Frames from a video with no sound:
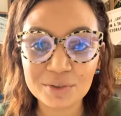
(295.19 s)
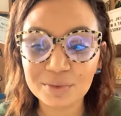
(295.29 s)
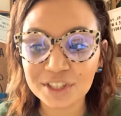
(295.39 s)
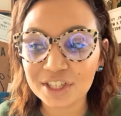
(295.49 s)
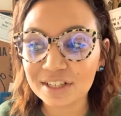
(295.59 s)

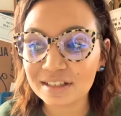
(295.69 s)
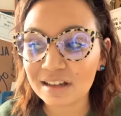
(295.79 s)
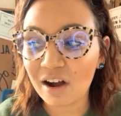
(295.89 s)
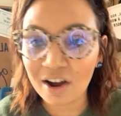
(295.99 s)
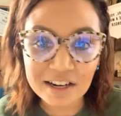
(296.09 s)
which is
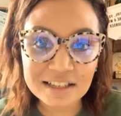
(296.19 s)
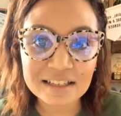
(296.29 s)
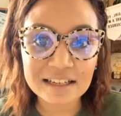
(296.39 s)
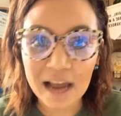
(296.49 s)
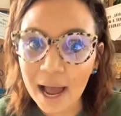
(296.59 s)

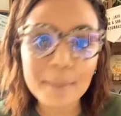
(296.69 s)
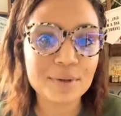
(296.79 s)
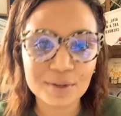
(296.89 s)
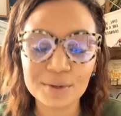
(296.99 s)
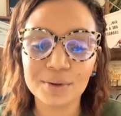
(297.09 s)
honestly
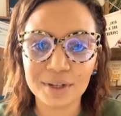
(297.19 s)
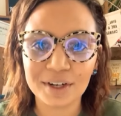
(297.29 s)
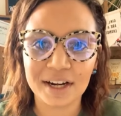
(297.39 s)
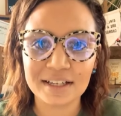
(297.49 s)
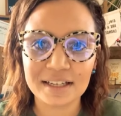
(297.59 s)
absolutely
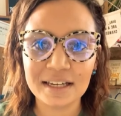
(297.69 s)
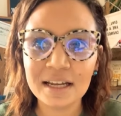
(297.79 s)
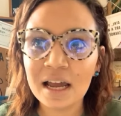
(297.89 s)
crazy.